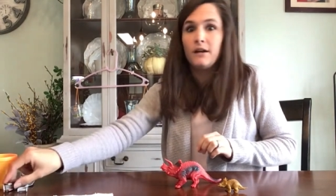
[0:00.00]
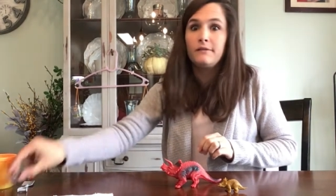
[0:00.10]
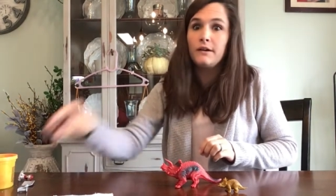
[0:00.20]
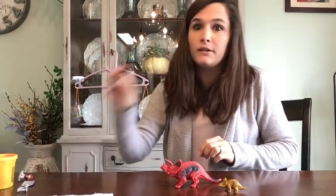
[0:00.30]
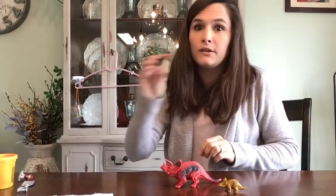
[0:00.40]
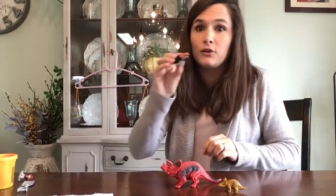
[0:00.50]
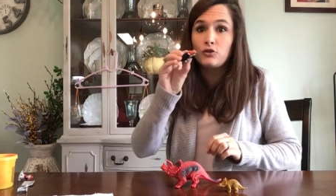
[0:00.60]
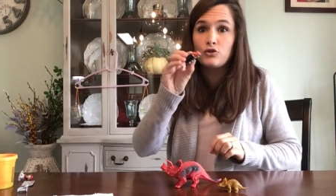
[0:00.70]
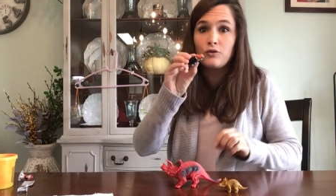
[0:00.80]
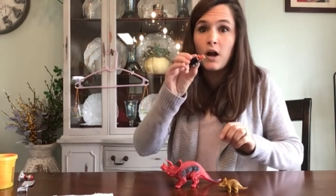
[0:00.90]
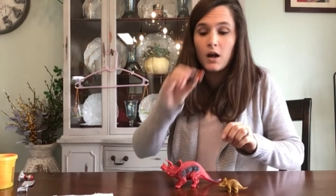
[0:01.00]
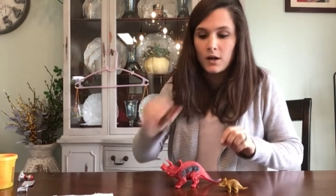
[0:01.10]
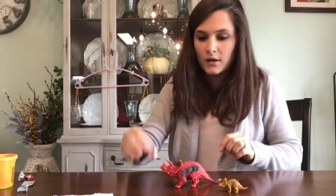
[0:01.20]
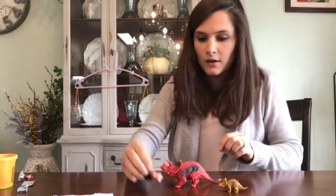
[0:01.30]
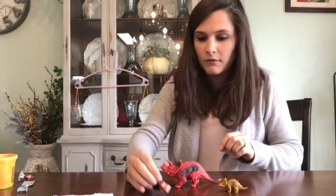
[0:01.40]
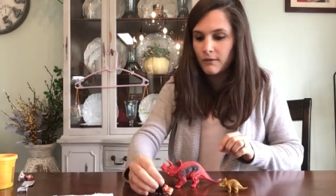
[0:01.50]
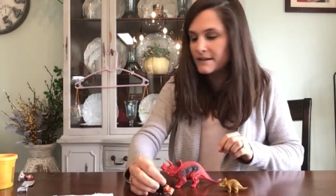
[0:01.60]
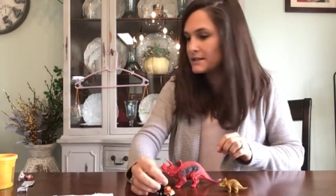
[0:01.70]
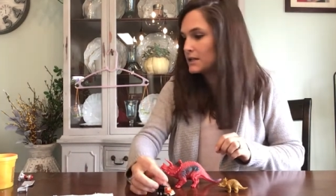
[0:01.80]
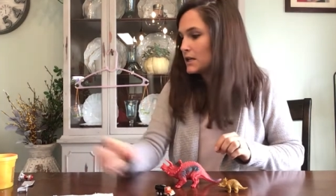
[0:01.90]
I found a little truck of
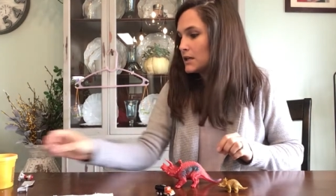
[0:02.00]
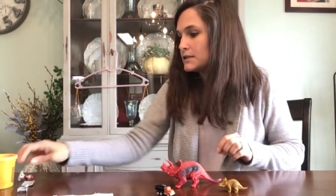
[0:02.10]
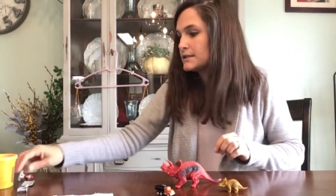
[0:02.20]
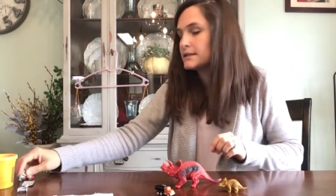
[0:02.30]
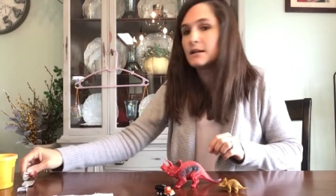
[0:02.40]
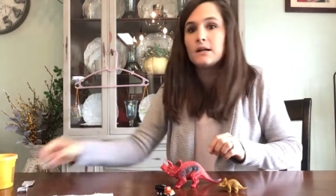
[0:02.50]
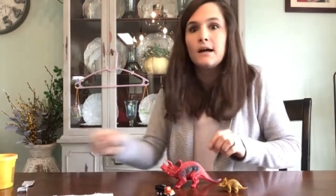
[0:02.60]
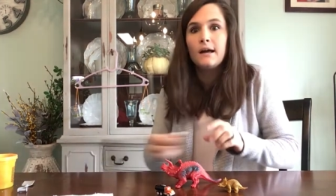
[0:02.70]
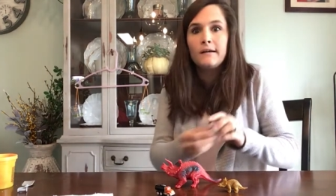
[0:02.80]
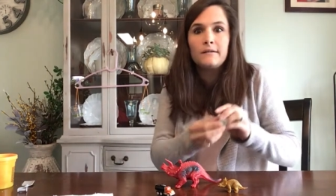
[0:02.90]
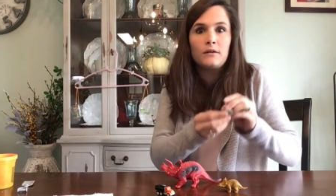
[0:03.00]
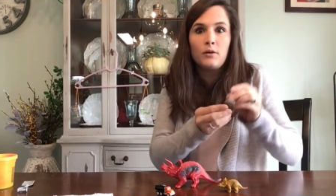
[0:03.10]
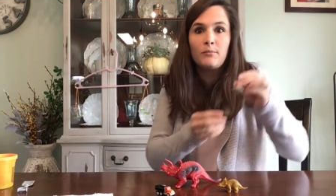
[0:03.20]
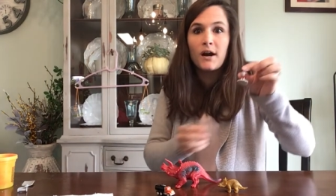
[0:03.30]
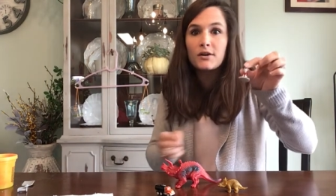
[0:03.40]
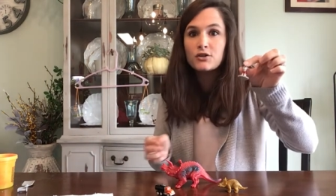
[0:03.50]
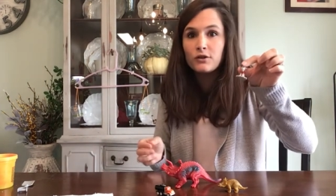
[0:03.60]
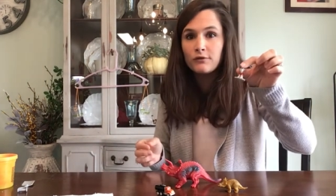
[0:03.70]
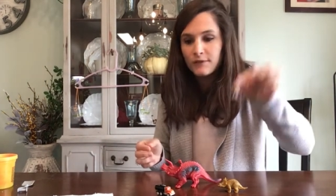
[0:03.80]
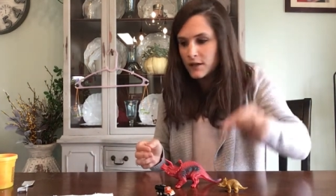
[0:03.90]
Wesley's, a little
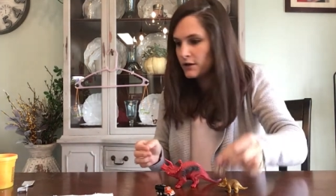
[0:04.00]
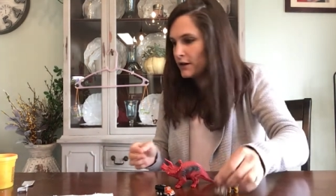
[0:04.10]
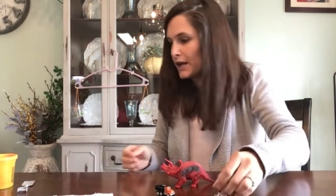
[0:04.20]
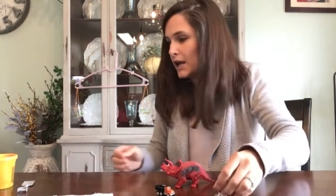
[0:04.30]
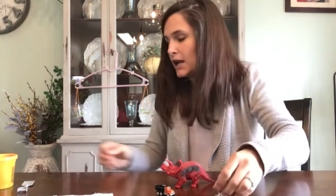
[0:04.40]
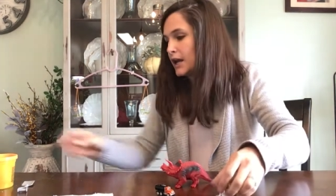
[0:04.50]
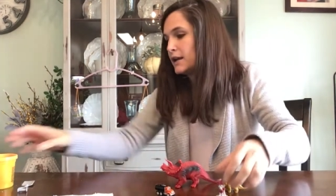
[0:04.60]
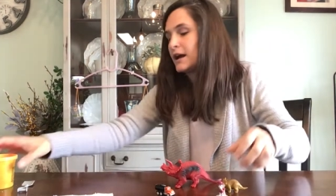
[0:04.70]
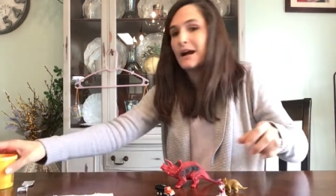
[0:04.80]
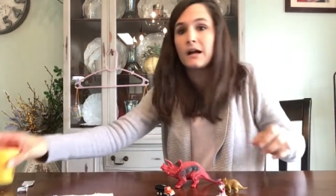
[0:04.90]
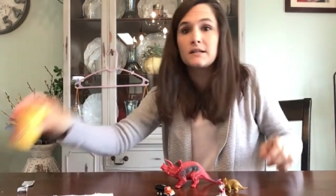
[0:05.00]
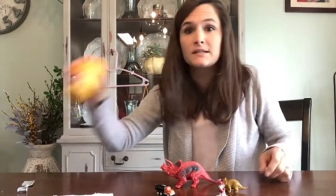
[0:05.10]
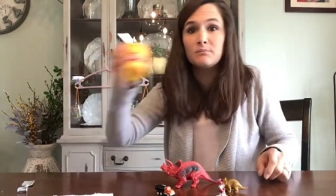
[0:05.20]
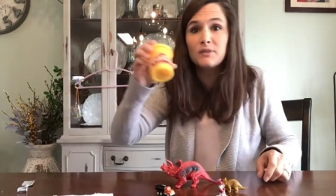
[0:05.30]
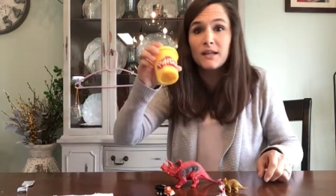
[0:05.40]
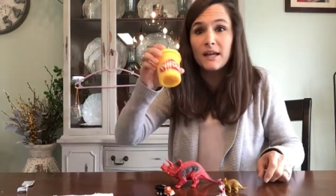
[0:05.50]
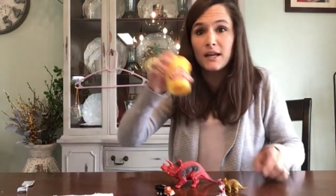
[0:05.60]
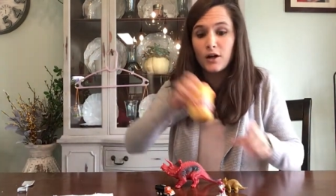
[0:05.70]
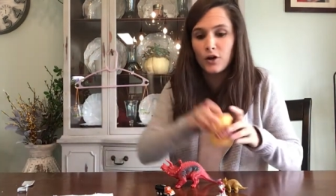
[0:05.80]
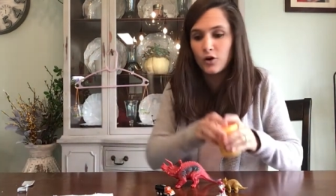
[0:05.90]
Marshall figurine. I got some
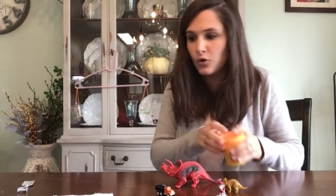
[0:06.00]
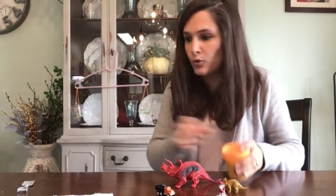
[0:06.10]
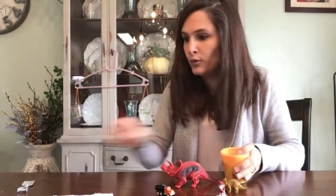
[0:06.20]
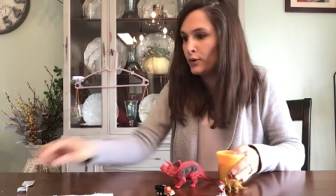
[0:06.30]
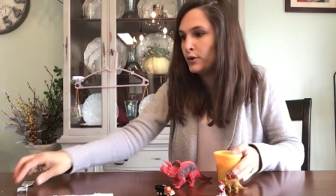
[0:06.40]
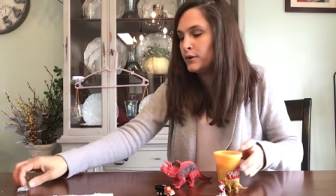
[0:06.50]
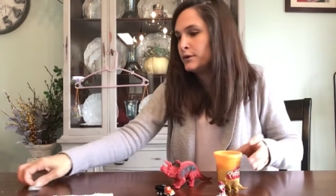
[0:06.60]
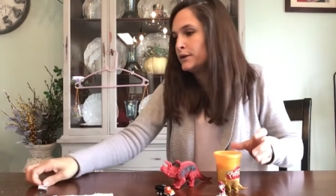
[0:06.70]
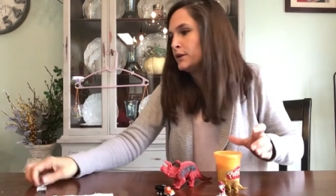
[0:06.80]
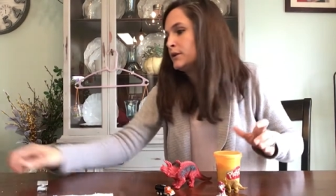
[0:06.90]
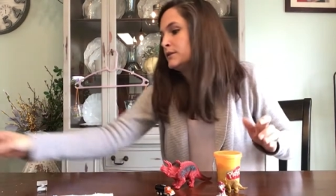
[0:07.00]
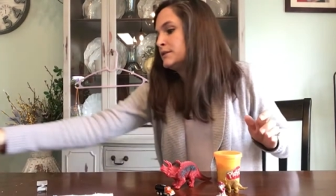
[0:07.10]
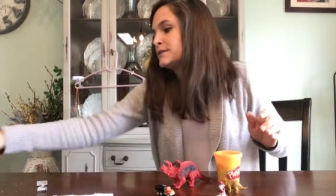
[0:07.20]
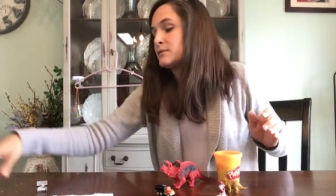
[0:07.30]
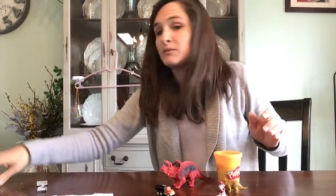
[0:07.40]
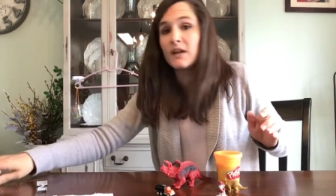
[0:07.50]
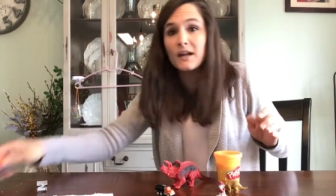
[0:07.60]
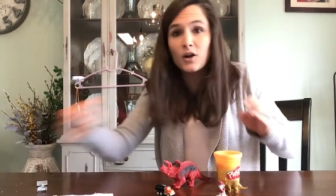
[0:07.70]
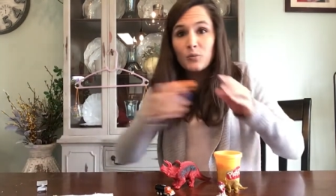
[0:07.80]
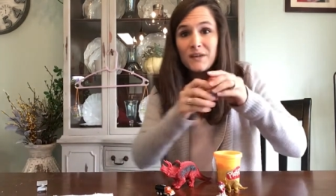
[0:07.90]
Play-Doh, some
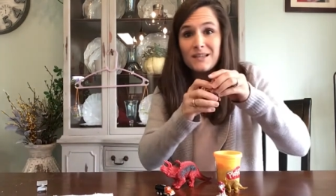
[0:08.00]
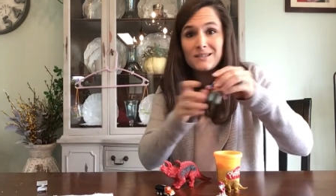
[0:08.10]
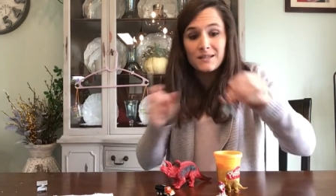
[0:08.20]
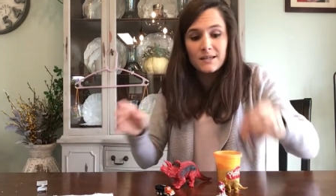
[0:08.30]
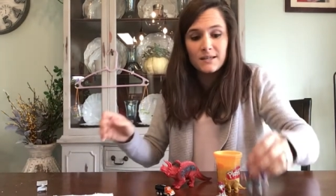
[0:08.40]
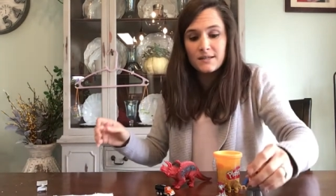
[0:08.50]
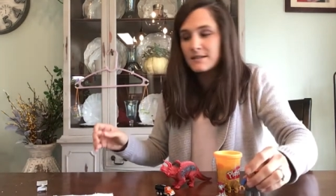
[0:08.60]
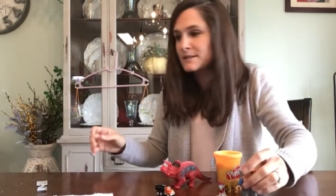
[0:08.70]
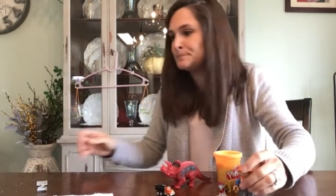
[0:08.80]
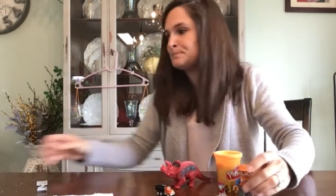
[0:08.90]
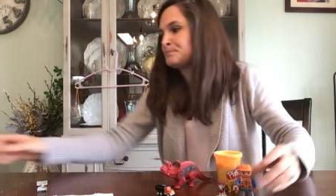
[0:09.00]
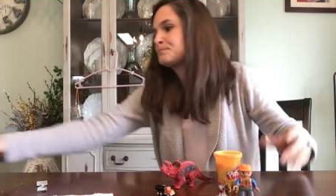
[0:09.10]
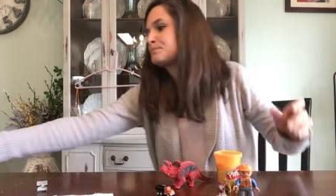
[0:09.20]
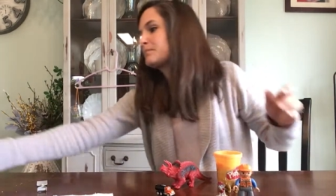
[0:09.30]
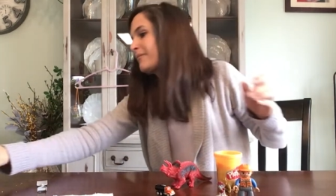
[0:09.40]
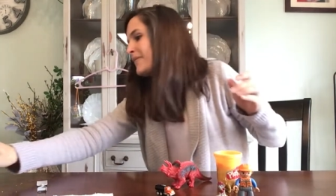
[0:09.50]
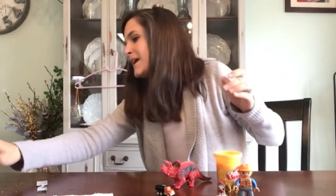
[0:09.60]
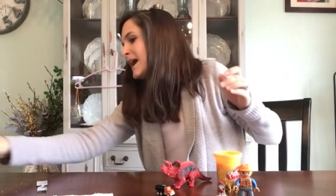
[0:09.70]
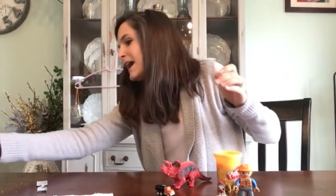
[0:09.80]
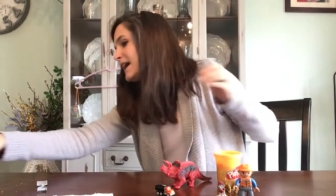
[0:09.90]
Lego pieces,
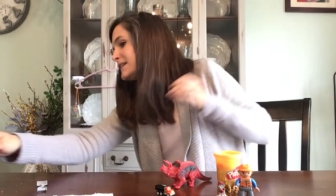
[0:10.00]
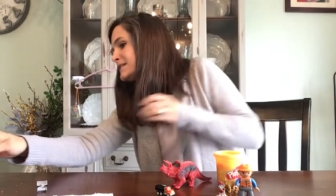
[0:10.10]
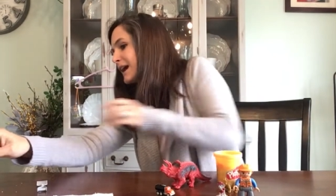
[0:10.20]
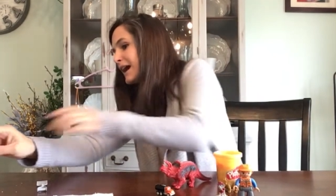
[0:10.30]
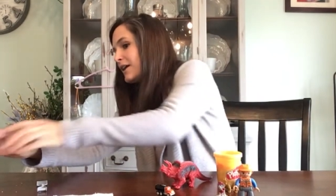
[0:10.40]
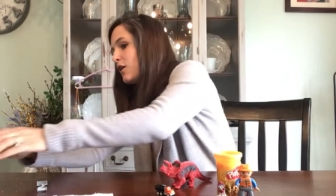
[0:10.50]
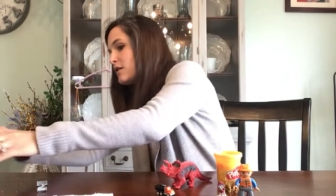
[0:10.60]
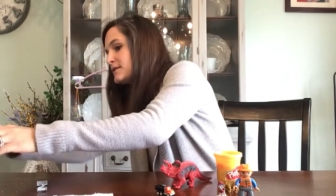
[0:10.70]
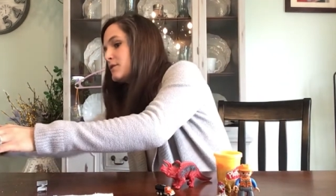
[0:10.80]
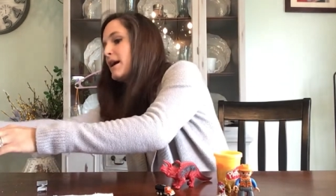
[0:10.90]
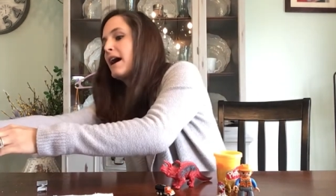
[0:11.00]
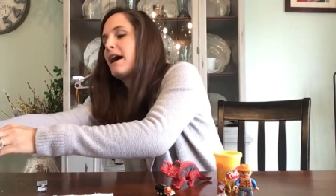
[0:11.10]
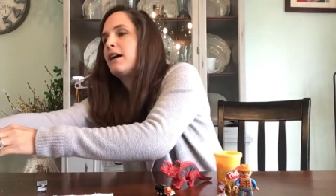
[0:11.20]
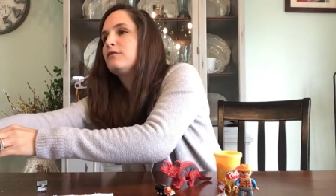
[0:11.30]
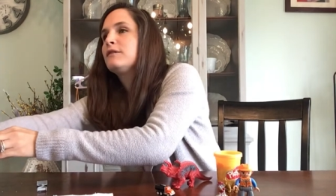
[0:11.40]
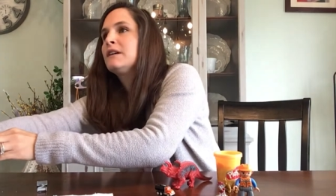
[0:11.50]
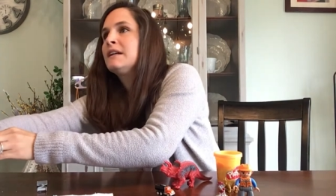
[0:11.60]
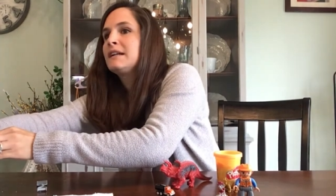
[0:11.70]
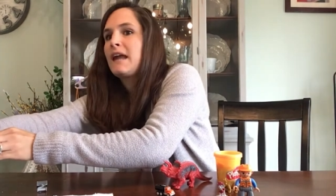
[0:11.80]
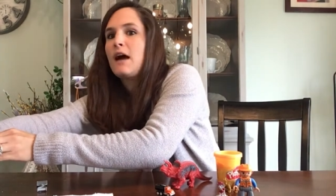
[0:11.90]
and I also have
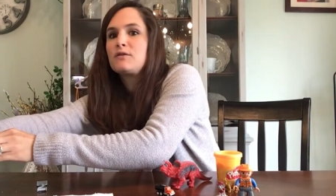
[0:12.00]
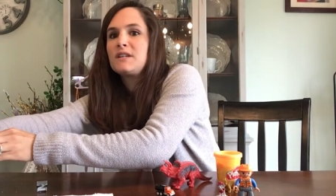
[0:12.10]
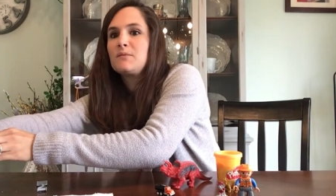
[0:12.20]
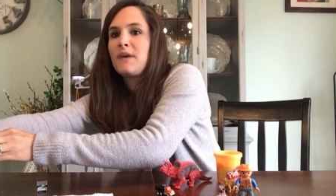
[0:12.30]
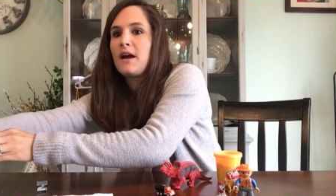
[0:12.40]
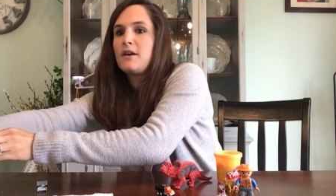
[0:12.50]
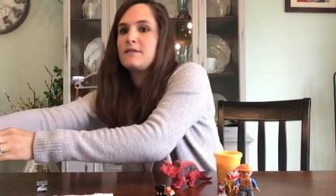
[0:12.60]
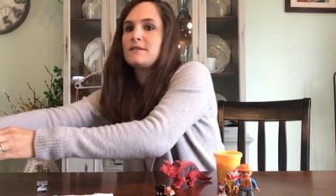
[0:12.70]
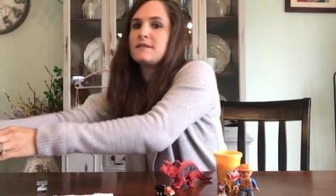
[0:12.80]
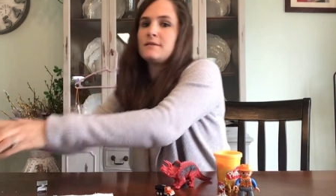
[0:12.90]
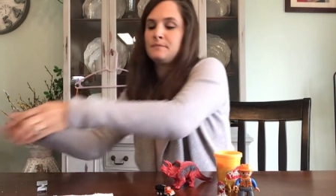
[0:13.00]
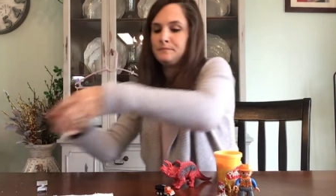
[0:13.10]
counting bears